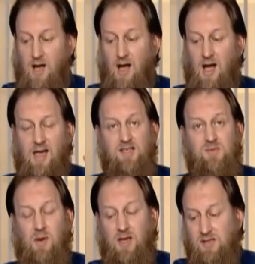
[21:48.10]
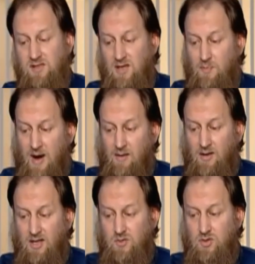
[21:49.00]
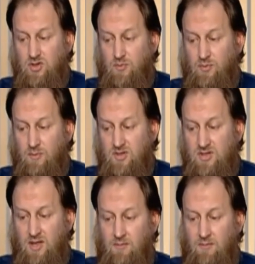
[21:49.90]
the highest place in paradise which you promised